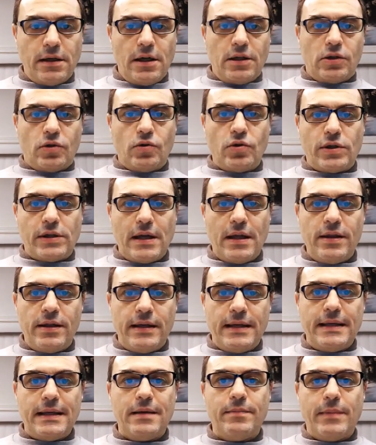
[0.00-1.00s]
to send the
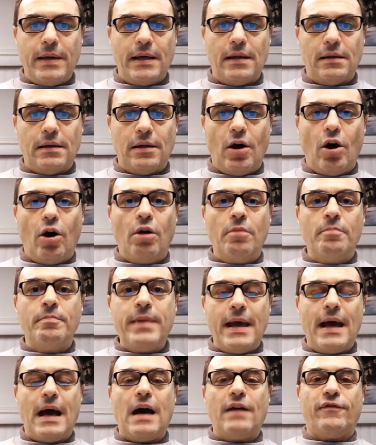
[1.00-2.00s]
email on
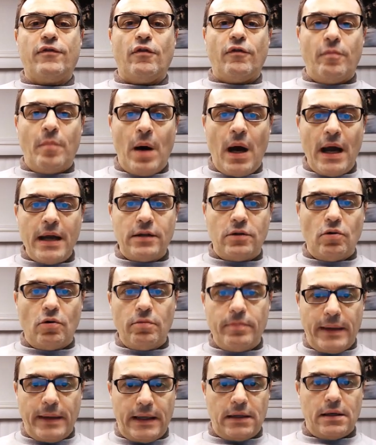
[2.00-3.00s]
behalf of my
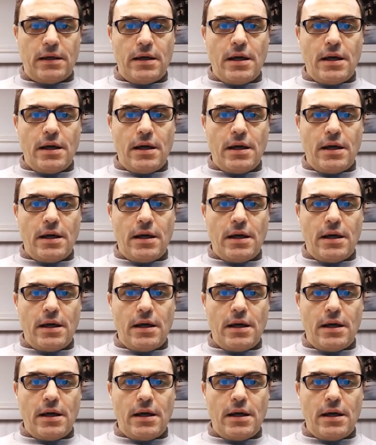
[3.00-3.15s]
domain.